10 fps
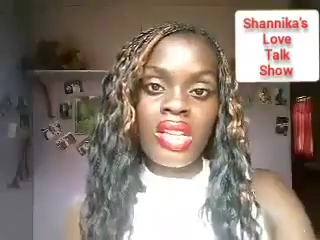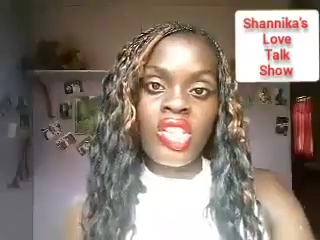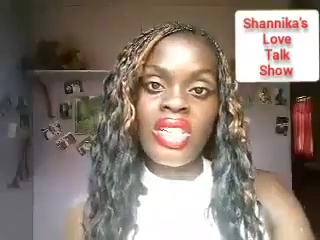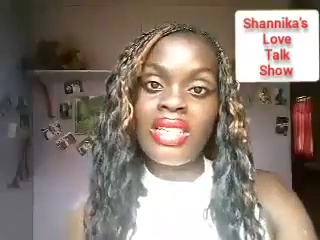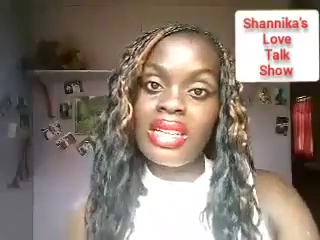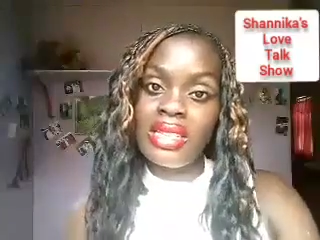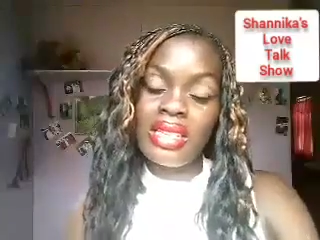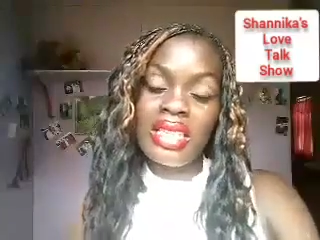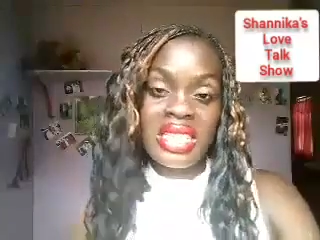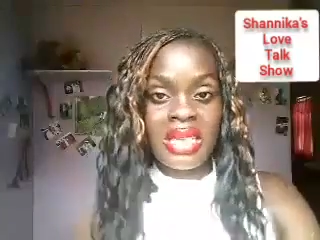she
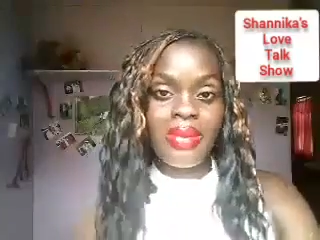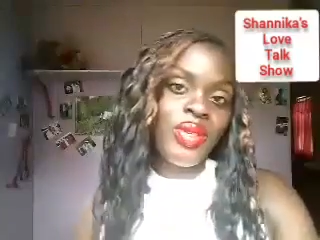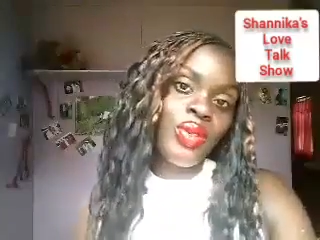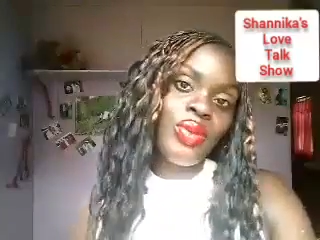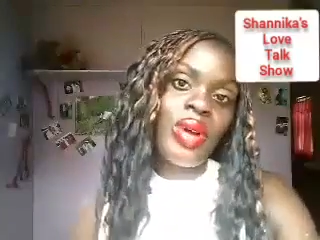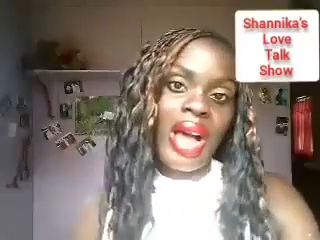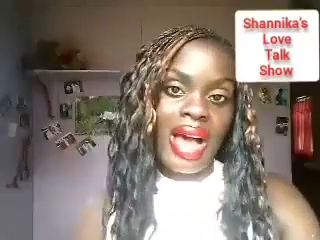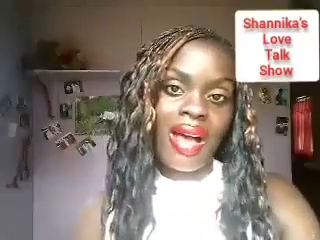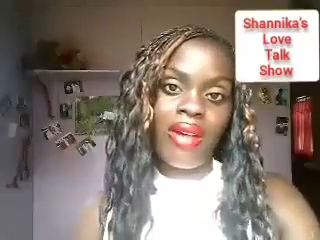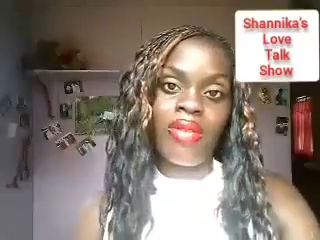doesn't seem to
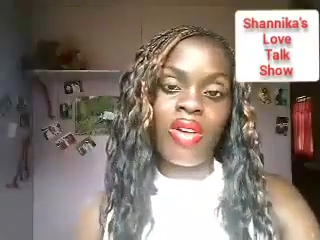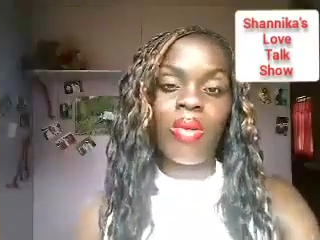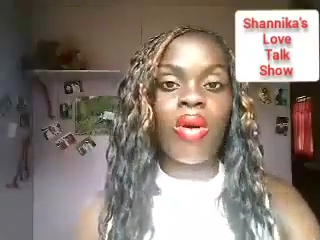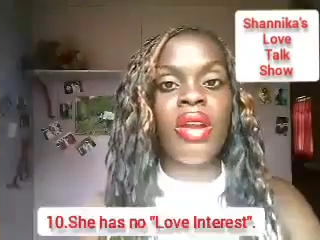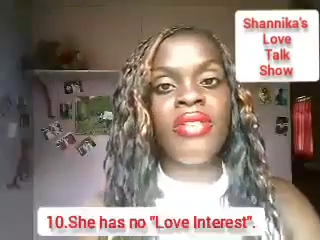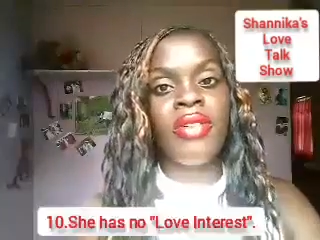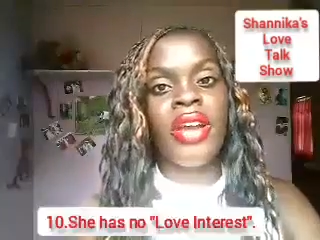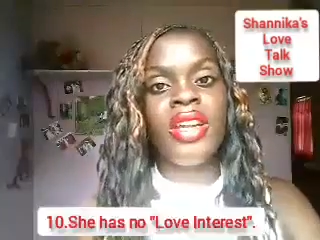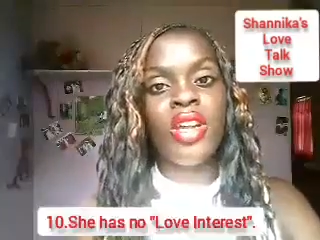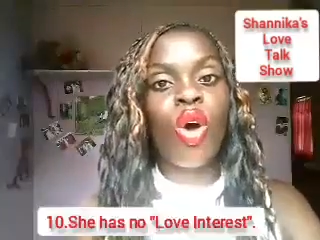have a
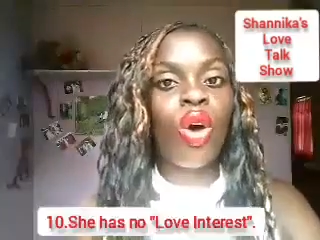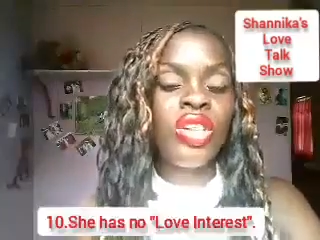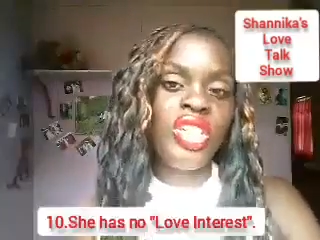boyfriend or